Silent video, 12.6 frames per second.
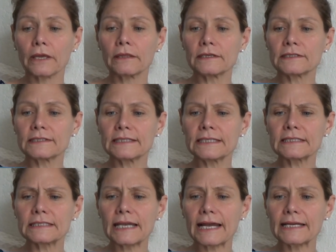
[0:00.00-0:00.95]
The
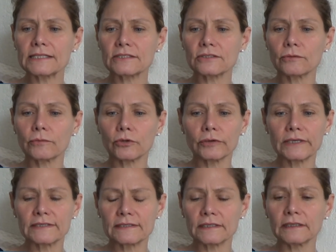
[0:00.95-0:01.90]
cis isomer
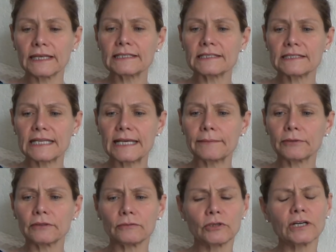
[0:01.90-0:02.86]
is the less
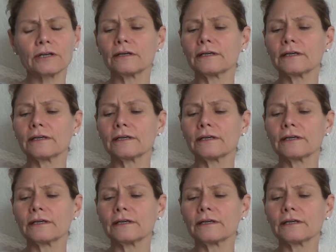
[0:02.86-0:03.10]
stable. Wow.